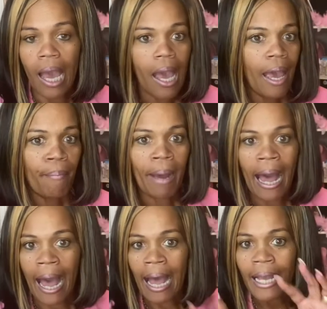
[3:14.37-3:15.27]
And my
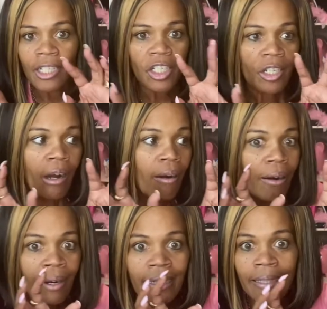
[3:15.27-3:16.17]
eyes just
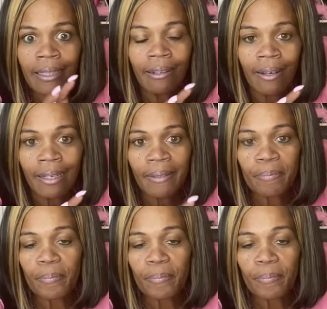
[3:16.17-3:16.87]
honed in on it.